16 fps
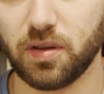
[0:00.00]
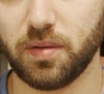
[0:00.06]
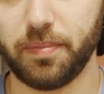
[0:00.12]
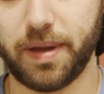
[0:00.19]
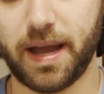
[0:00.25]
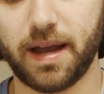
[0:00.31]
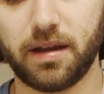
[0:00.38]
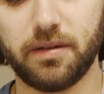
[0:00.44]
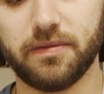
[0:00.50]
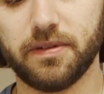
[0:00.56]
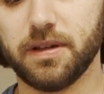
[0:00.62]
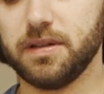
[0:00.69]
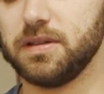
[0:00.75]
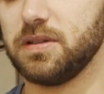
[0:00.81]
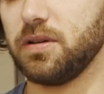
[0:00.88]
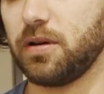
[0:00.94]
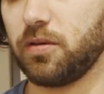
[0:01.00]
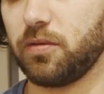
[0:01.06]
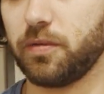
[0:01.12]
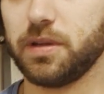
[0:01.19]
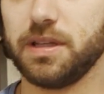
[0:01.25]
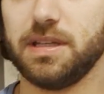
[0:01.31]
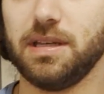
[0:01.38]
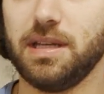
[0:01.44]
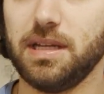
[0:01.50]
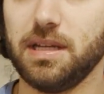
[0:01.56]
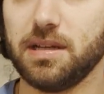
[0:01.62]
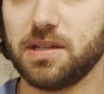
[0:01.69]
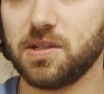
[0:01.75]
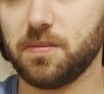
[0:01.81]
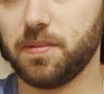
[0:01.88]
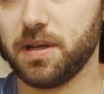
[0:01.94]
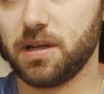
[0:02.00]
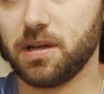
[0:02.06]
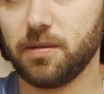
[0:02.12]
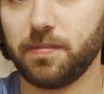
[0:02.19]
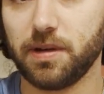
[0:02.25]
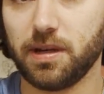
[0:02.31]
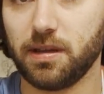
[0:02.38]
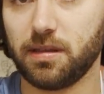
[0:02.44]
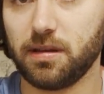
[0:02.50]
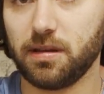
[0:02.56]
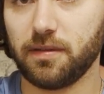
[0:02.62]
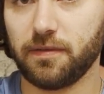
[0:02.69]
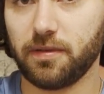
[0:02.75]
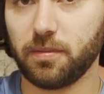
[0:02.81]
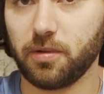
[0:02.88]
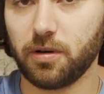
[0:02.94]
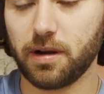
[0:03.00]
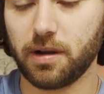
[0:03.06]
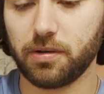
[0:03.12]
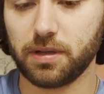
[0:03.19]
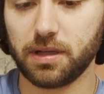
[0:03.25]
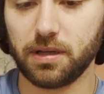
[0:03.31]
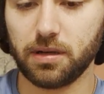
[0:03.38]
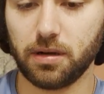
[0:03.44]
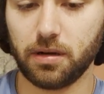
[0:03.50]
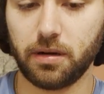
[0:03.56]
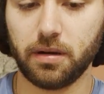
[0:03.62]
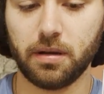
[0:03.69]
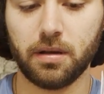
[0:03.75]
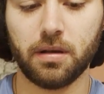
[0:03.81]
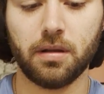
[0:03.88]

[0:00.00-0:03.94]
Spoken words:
or the back of it, so I don't really need it to pick up anything from around here.